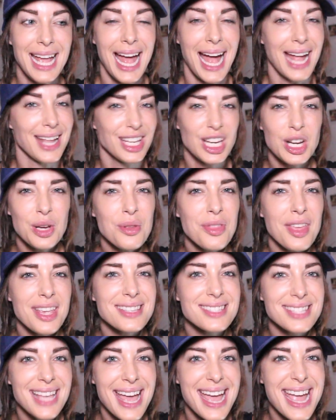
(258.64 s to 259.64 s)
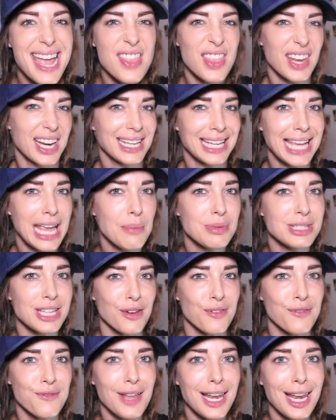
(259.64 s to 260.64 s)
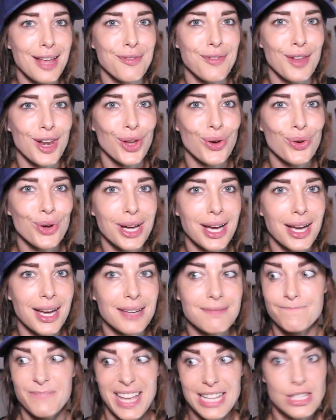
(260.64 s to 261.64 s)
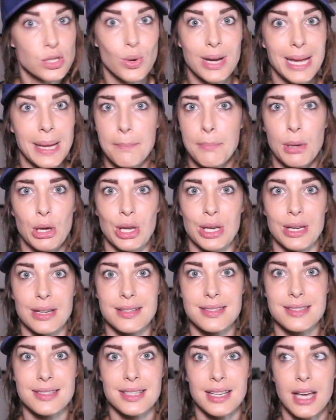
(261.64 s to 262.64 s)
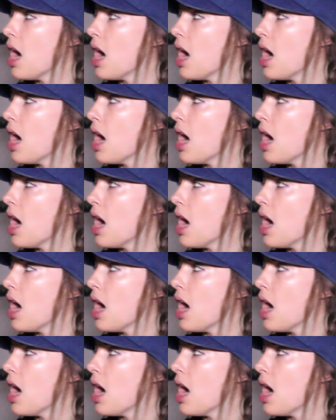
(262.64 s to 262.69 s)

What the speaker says: And you know they say that it keeps you fuller for longer? They're talking bollocks.